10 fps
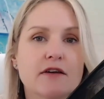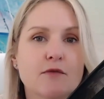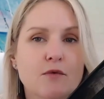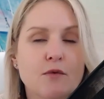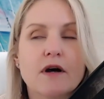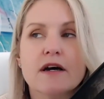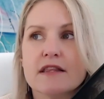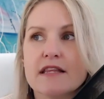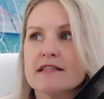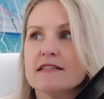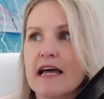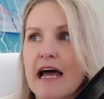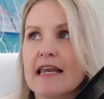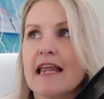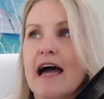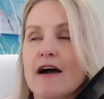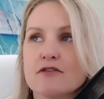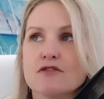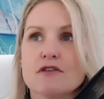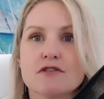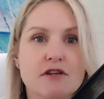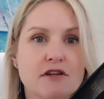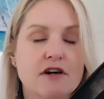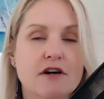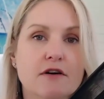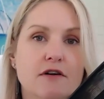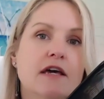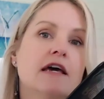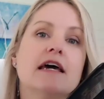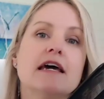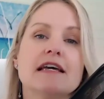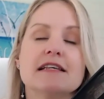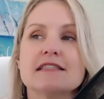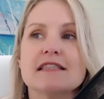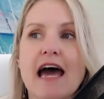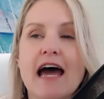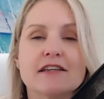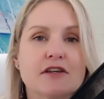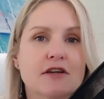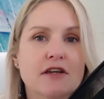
what this allows you to know is that